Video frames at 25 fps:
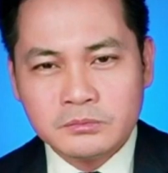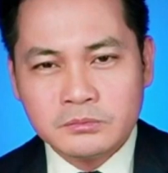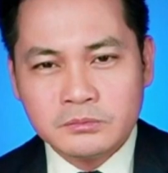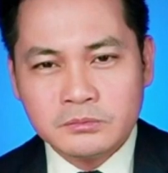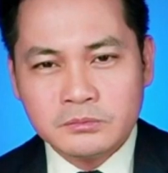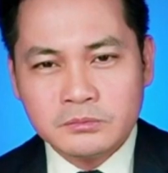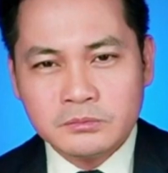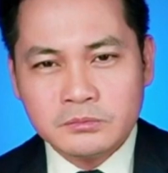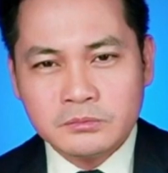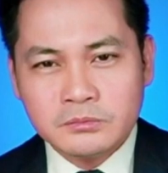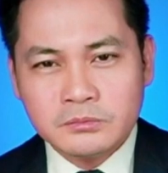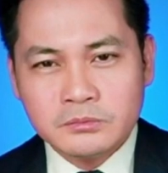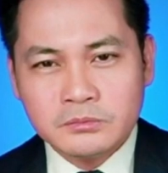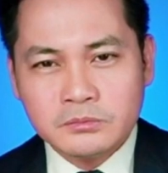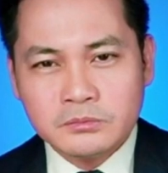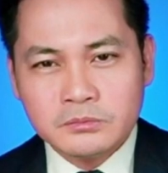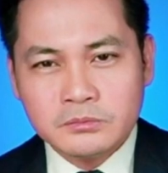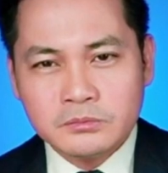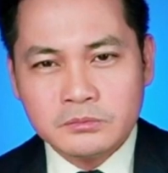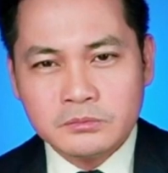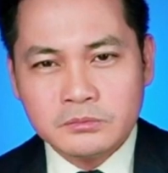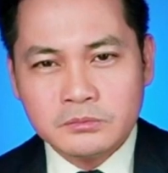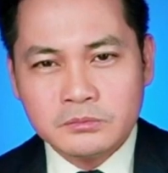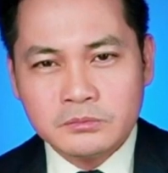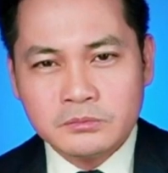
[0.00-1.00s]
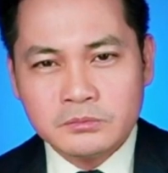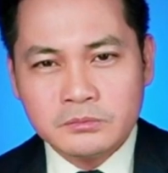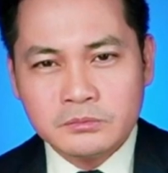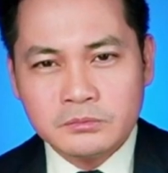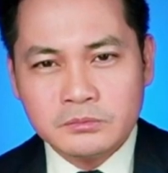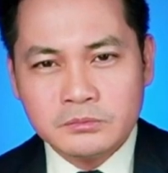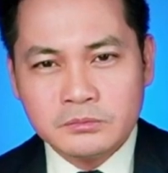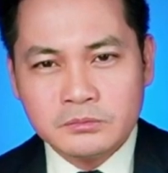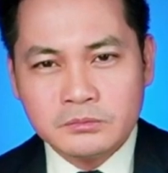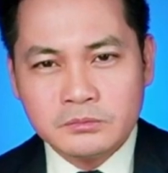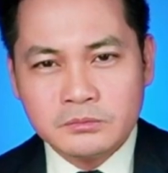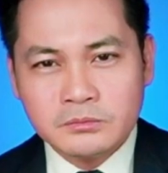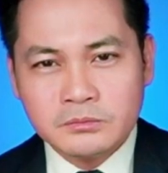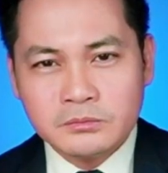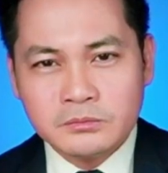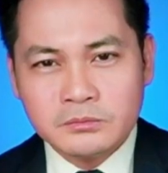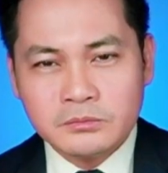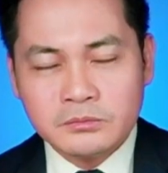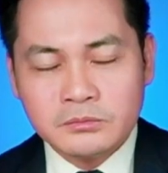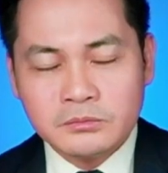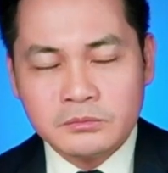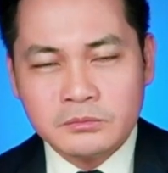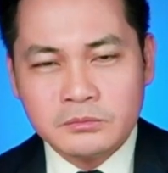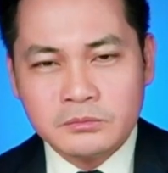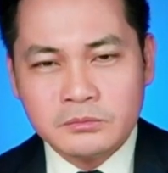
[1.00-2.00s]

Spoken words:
[no speech]